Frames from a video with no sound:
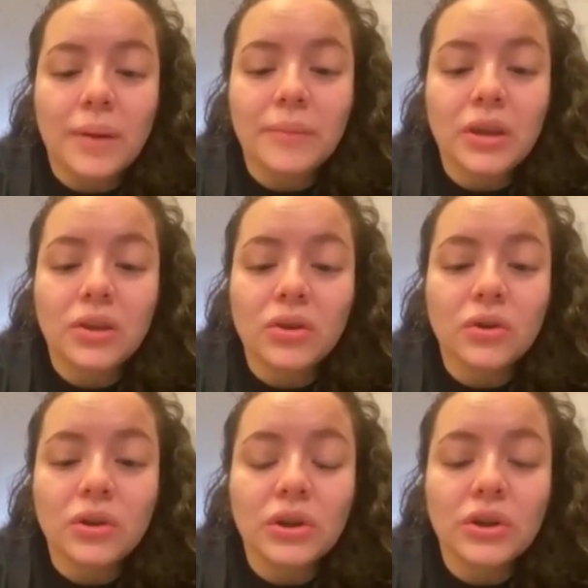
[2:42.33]
I mean,
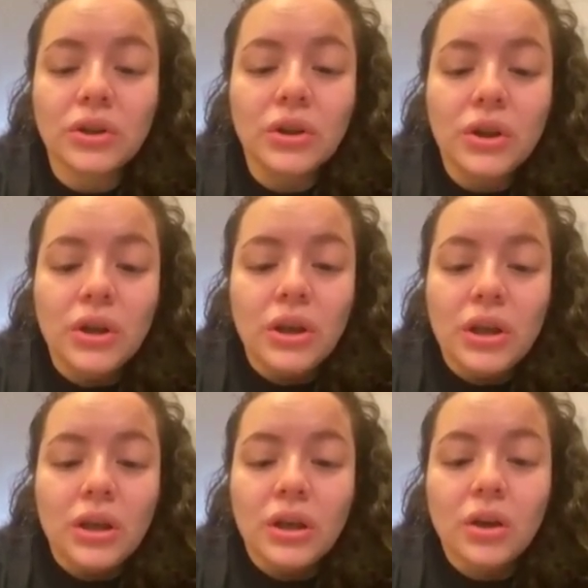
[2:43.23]
you could
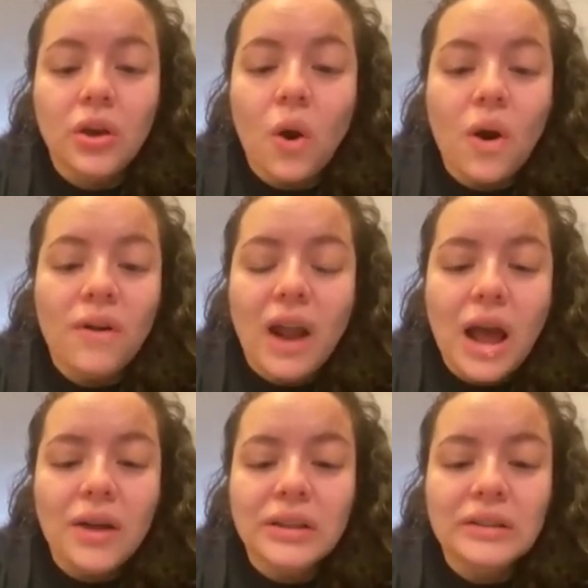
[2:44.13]
go
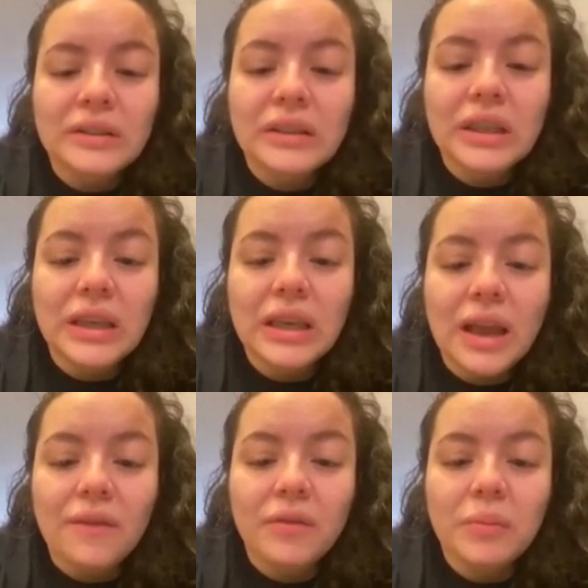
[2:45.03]
around and see
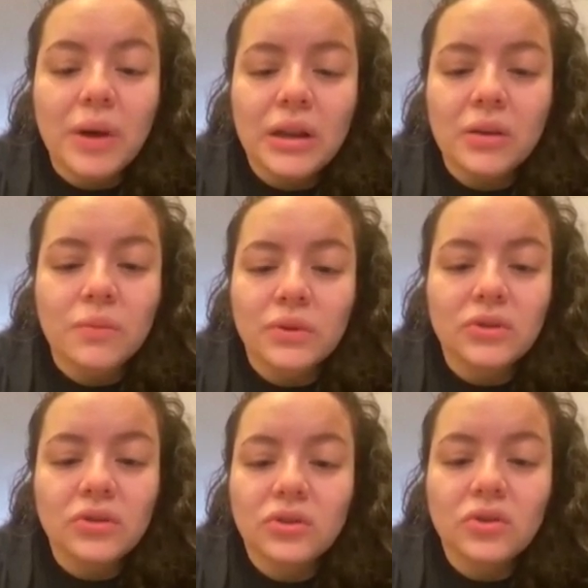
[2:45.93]
everybody
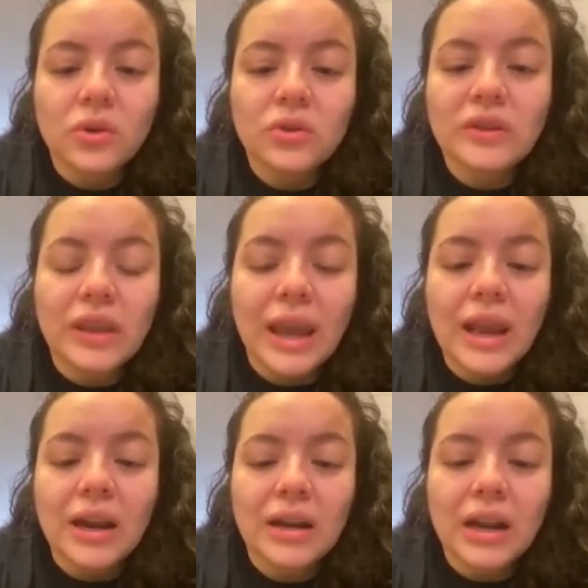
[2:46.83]
was so
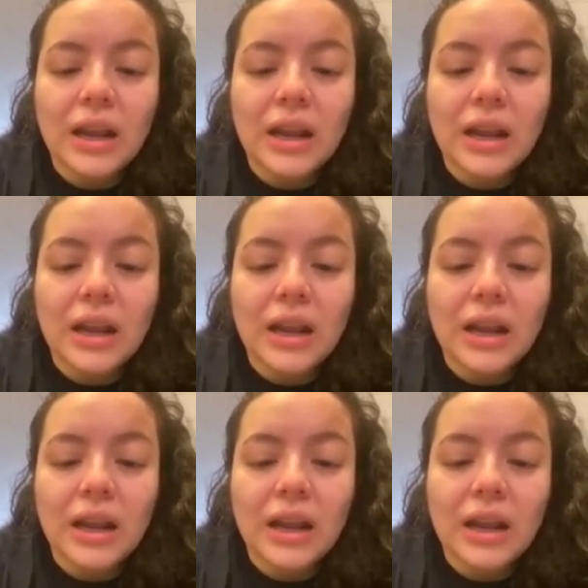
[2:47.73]
scared,